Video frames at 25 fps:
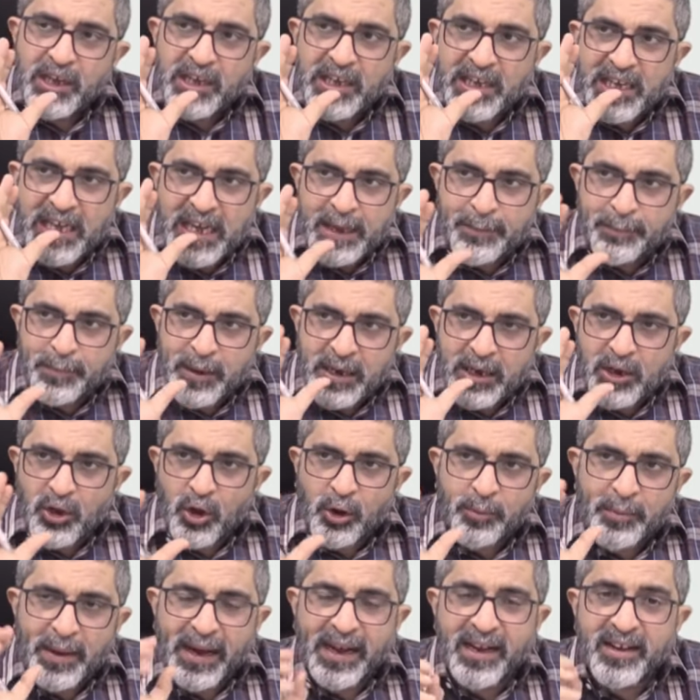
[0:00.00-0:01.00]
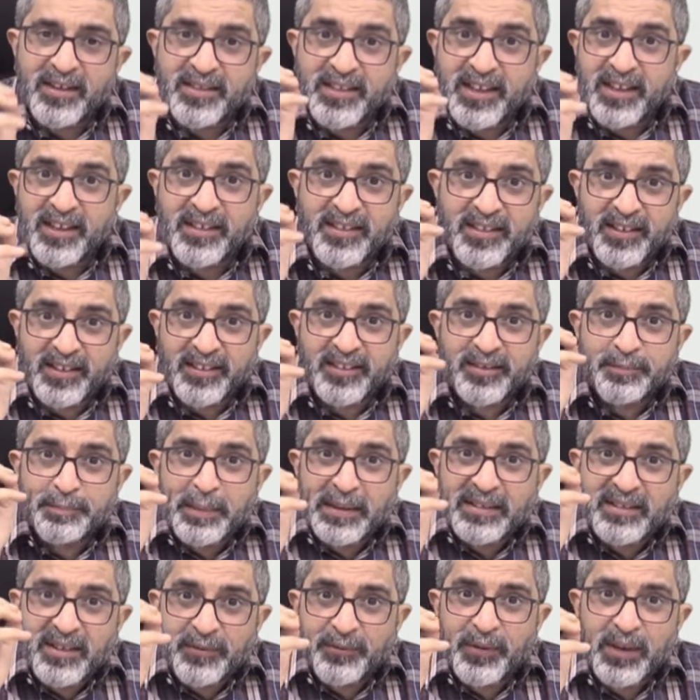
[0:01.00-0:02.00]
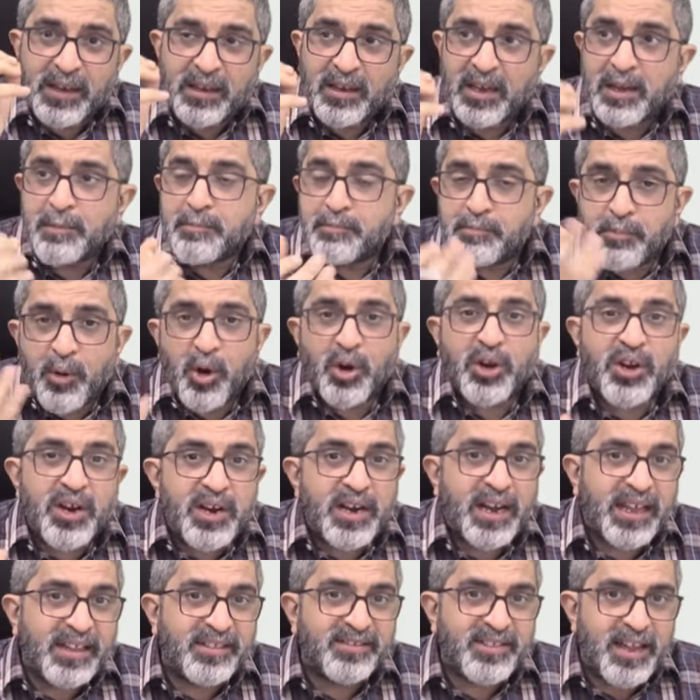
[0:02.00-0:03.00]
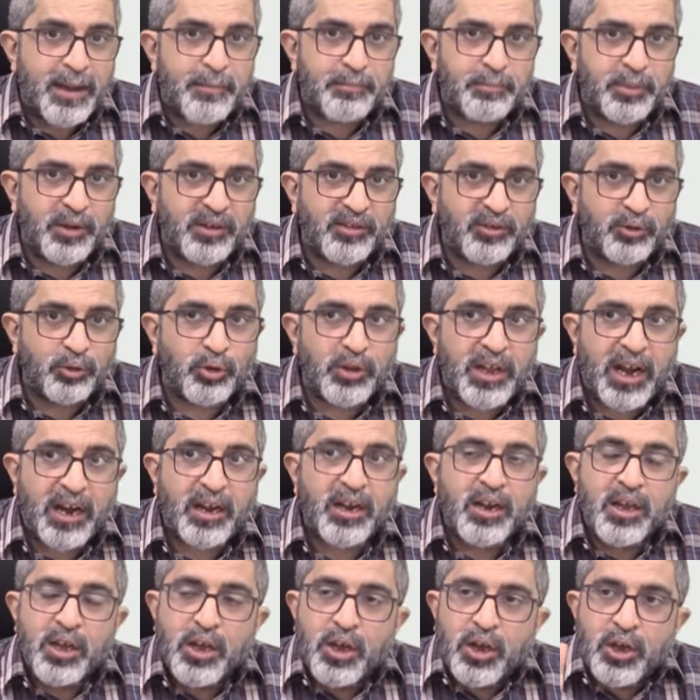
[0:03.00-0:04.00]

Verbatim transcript: Keep in your mind these specific important examples so that